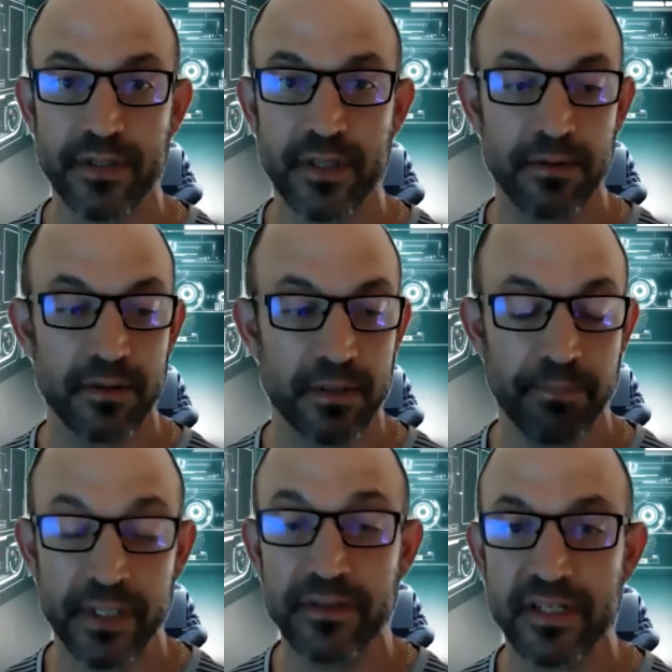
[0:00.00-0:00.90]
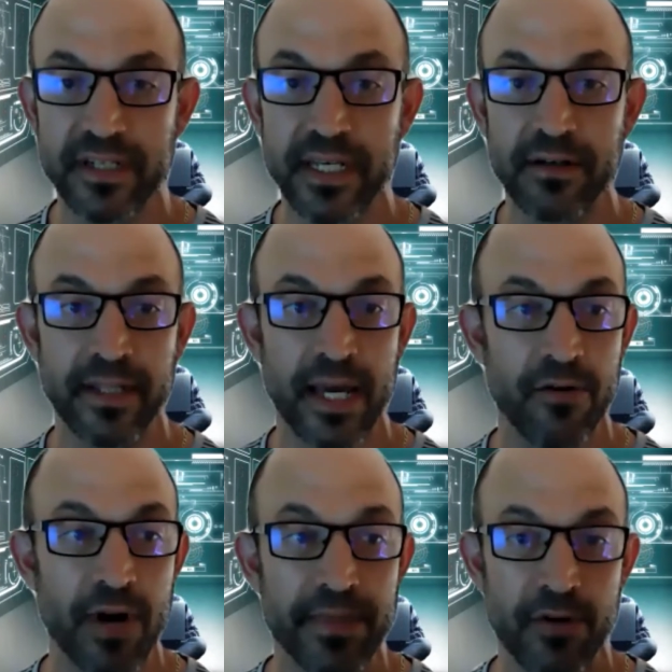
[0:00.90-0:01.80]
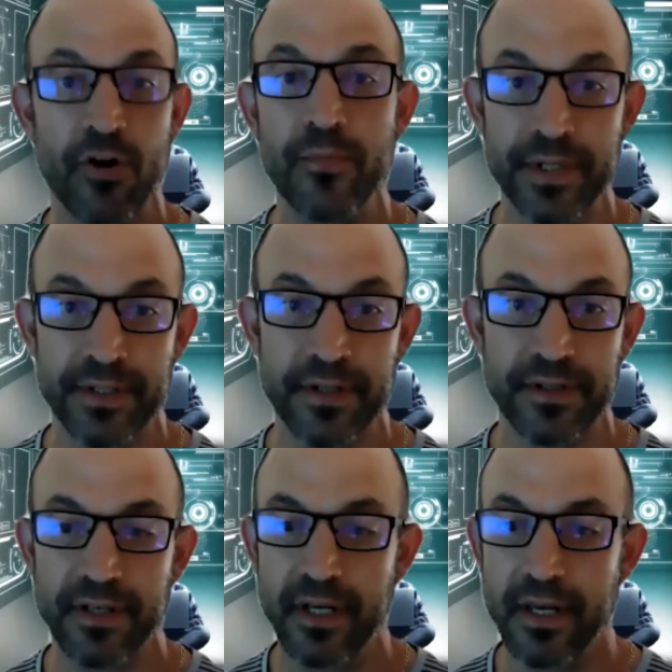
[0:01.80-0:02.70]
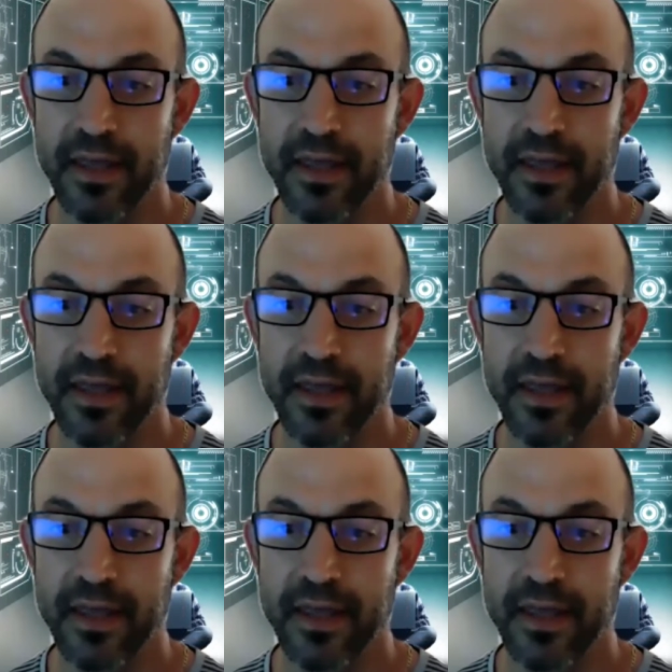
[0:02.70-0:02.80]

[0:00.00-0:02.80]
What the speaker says: that build the skill and they run their own business.